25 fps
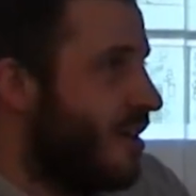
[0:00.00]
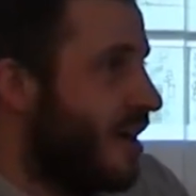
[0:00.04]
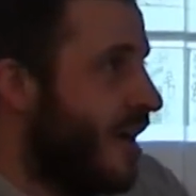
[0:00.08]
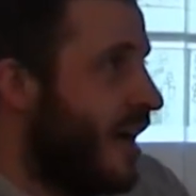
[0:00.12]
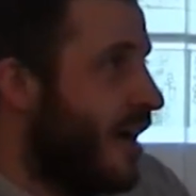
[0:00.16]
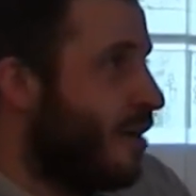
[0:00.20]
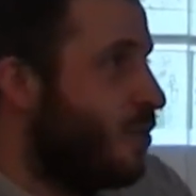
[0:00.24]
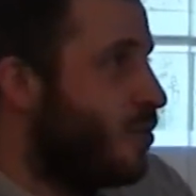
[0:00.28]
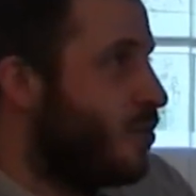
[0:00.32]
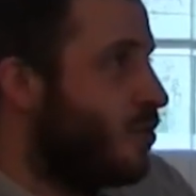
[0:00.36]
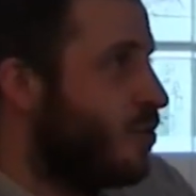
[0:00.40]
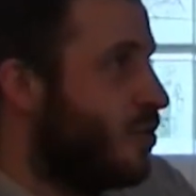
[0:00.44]

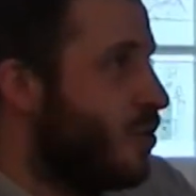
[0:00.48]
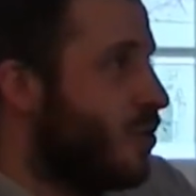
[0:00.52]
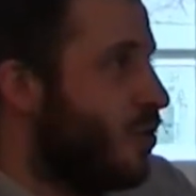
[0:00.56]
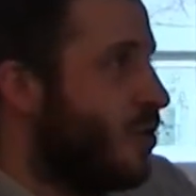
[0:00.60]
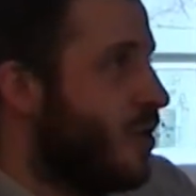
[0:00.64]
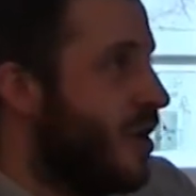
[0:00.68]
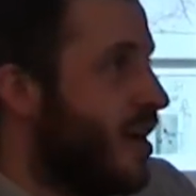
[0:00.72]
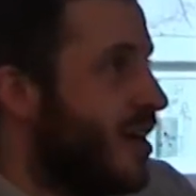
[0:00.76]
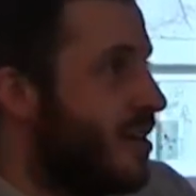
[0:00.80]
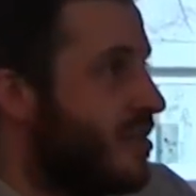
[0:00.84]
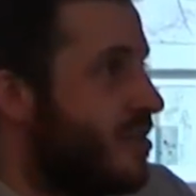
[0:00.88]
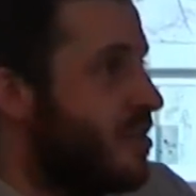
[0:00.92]

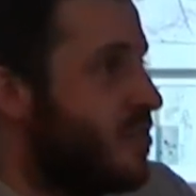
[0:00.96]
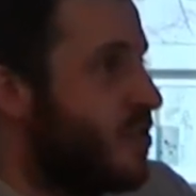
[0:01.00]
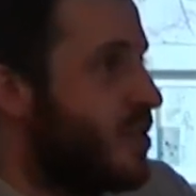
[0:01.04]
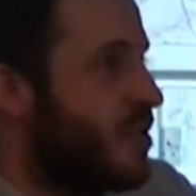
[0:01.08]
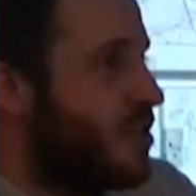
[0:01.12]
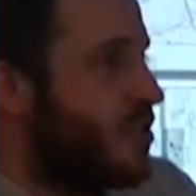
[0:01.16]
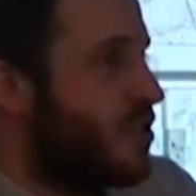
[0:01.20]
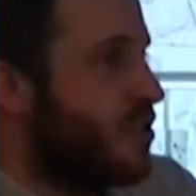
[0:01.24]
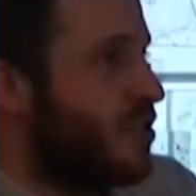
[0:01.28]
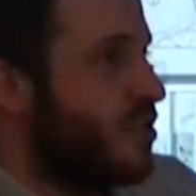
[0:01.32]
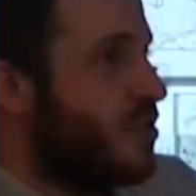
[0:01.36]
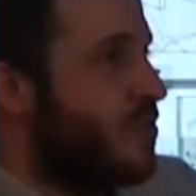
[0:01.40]
outdoor
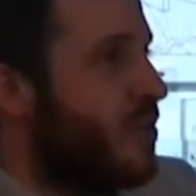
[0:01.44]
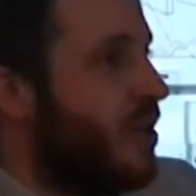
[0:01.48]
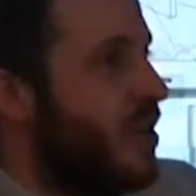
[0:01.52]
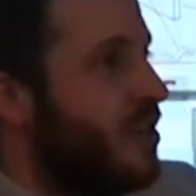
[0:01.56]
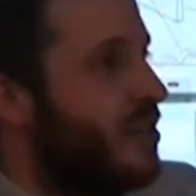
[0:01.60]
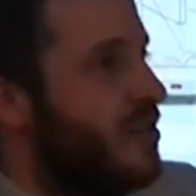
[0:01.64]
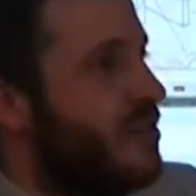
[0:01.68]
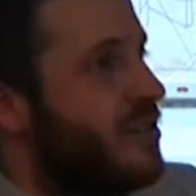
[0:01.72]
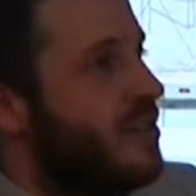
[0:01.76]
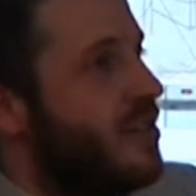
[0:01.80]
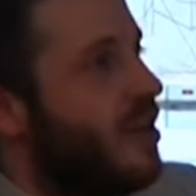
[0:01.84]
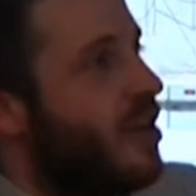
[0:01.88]
exhibition
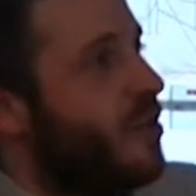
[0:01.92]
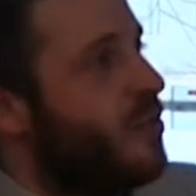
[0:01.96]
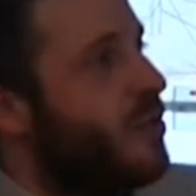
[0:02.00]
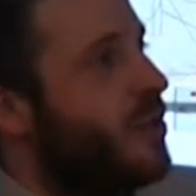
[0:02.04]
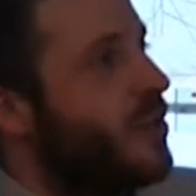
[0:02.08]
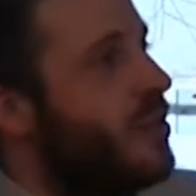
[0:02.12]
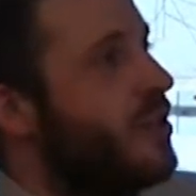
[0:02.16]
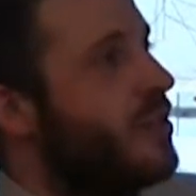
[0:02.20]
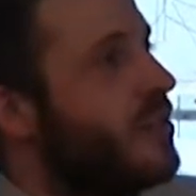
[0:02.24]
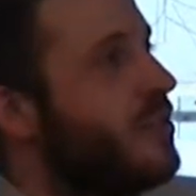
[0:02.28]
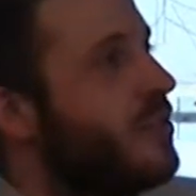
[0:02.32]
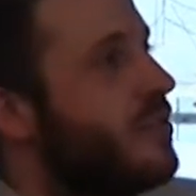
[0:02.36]
space up
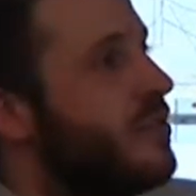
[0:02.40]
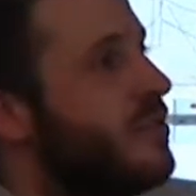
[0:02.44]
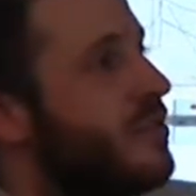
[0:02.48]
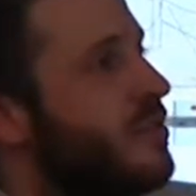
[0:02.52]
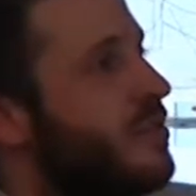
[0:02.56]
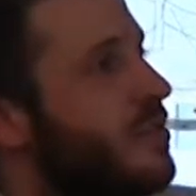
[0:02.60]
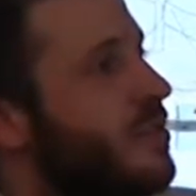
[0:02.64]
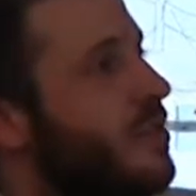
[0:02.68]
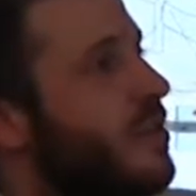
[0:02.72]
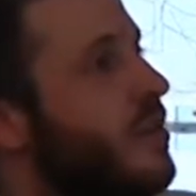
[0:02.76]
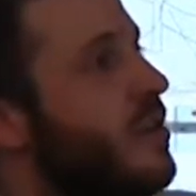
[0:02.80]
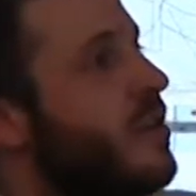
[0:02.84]
at his